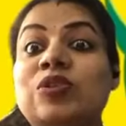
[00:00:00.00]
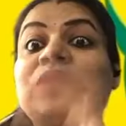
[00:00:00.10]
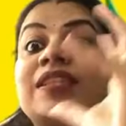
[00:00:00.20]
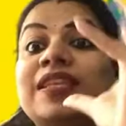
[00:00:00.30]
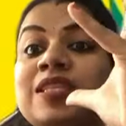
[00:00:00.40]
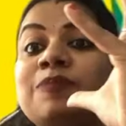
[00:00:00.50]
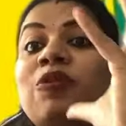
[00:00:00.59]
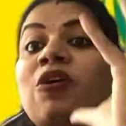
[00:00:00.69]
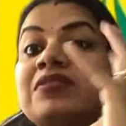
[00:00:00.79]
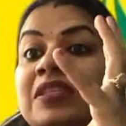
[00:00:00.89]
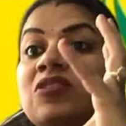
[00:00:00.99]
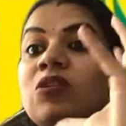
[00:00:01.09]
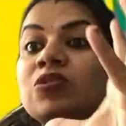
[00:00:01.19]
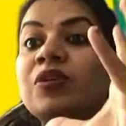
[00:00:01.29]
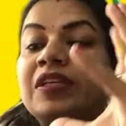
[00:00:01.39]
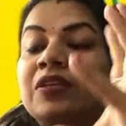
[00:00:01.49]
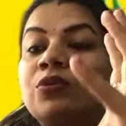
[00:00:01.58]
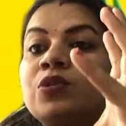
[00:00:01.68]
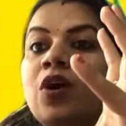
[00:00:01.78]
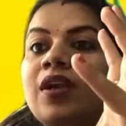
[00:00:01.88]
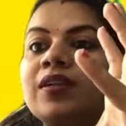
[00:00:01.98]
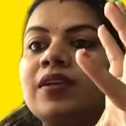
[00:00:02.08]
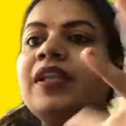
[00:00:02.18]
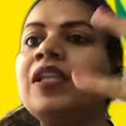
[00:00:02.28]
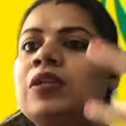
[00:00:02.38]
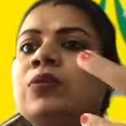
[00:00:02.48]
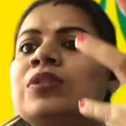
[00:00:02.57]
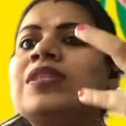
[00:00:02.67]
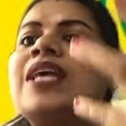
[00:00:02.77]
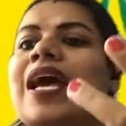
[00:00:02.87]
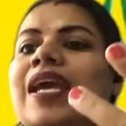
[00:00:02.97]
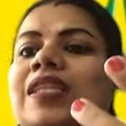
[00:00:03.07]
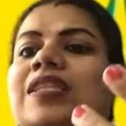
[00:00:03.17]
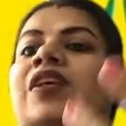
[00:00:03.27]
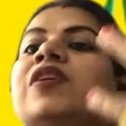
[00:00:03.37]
So this process also includes what? It includes the science.